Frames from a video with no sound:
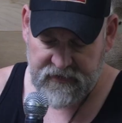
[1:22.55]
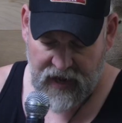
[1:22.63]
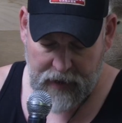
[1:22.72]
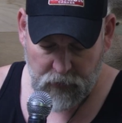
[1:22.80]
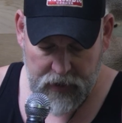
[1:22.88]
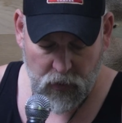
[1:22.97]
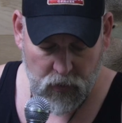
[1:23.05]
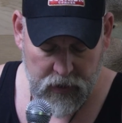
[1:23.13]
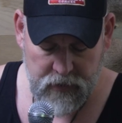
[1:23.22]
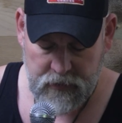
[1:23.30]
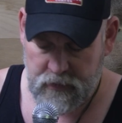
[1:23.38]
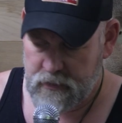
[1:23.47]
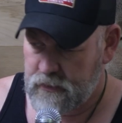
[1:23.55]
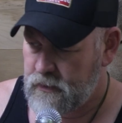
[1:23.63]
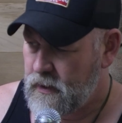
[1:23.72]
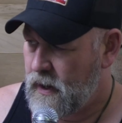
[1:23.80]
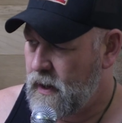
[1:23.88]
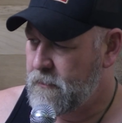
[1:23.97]
time went on.
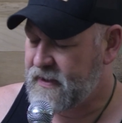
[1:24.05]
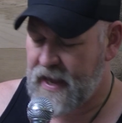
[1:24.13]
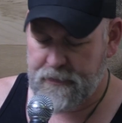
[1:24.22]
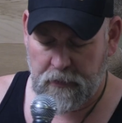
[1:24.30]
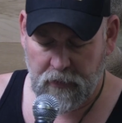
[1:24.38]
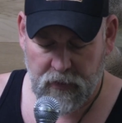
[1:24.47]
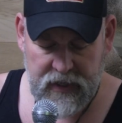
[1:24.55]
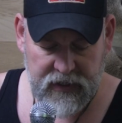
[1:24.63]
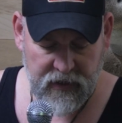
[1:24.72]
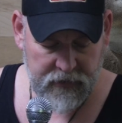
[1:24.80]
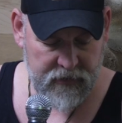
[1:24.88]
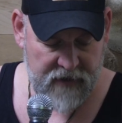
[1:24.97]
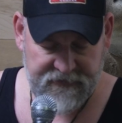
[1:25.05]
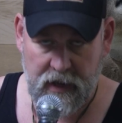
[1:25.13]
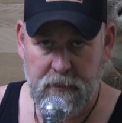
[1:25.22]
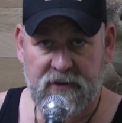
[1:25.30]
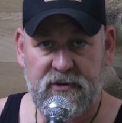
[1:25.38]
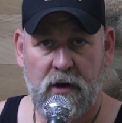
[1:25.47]
Became a Marine gunner, and I
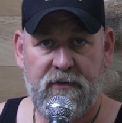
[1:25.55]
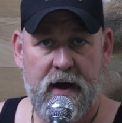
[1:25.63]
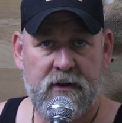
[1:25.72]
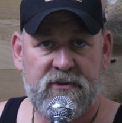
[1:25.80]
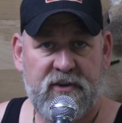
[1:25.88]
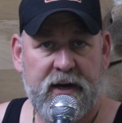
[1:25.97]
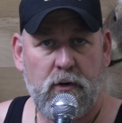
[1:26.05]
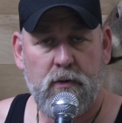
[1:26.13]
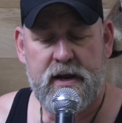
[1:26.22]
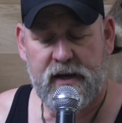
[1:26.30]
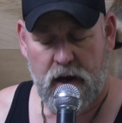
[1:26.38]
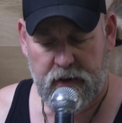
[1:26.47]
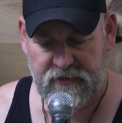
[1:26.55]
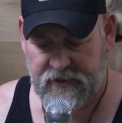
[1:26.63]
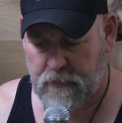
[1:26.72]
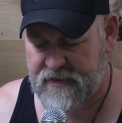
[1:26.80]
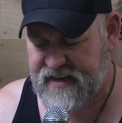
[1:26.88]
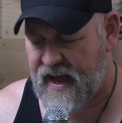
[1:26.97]
found myself out at 2nd Recon as
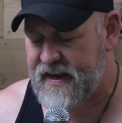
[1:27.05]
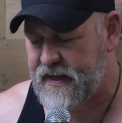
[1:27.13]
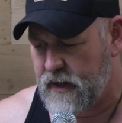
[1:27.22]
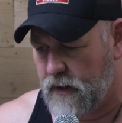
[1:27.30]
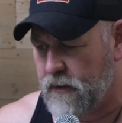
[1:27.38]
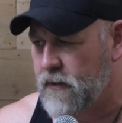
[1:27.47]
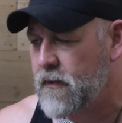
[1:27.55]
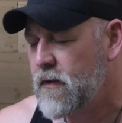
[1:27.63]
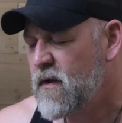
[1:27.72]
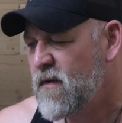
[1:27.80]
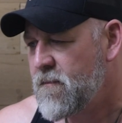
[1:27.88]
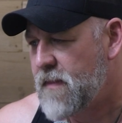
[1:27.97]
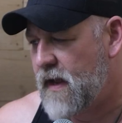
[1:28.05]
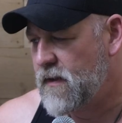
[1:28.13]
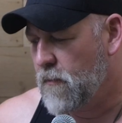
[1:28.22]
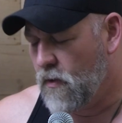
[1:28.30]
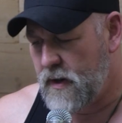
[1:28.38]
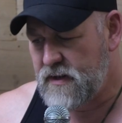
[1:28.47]
their battalion gunner. And the
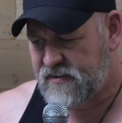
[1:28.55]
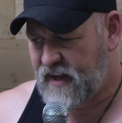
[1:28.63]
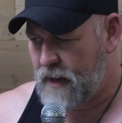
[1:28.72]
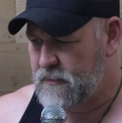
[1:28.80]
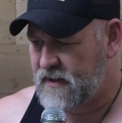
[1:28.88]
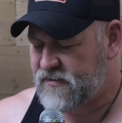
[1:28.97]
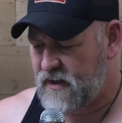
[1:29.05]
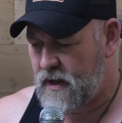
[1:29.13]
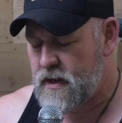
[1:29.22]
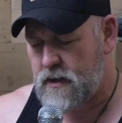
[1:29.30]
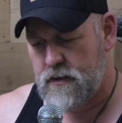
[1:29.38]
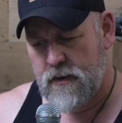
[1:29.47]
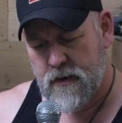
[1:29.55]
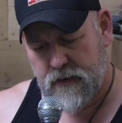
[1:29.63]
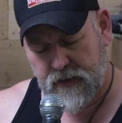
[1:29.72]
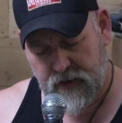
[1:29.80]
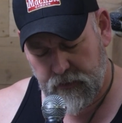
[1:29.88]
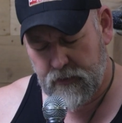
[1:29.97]
Marines came and they said, hey,
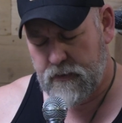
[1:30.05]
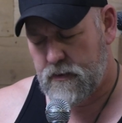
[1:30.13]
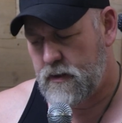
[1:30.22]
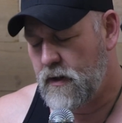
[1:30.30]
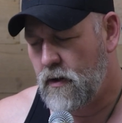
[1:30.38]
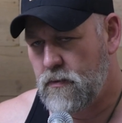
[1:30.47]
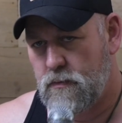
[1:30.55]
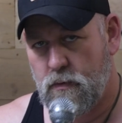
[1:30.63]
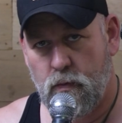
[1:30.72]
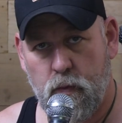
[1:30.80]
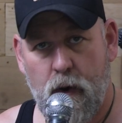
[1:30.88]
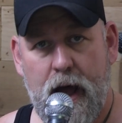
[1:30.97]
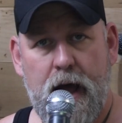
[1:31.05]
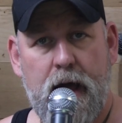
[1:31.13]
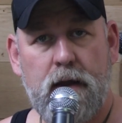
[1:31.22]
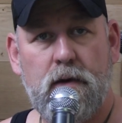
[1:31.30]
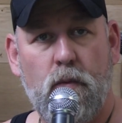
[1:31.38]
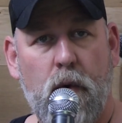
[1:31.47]
gunner, you know,
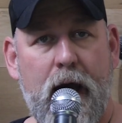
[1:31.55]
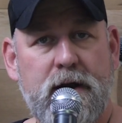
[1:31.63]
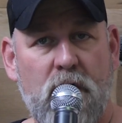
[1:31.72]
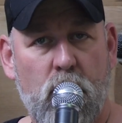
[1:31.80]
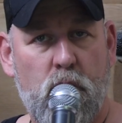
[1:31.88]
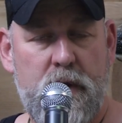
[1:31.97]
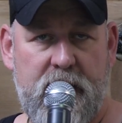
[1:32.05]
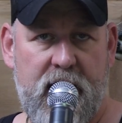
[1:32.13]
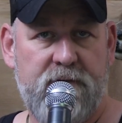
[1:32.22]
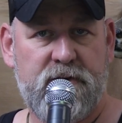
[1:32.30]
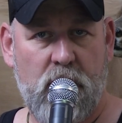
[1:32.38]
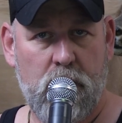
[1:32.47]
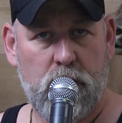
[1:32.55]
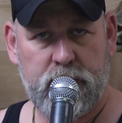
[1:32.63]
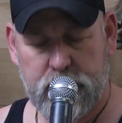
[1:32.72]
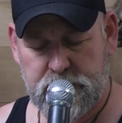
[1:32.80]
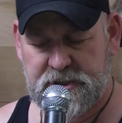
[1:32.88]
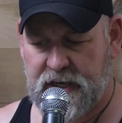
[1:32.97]
why don't we have Carl
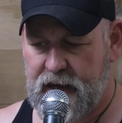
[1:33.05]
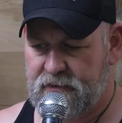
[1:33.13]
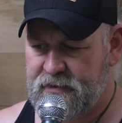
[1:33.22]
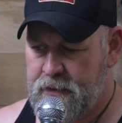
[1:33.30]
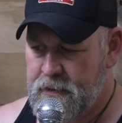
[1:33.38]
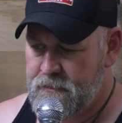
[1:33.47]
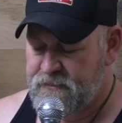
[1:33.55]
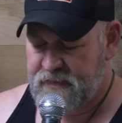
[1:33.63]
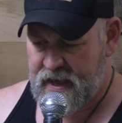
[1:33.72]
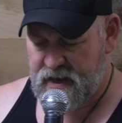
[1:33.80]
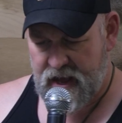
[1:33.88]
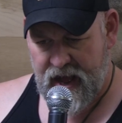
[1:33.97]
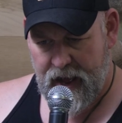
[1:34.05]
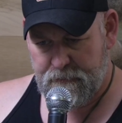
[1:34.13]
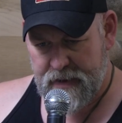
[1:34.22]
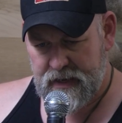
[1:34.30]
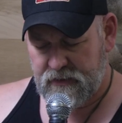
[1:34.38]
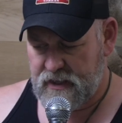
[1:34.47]
Gustaf? And I
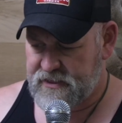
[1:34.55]
immediately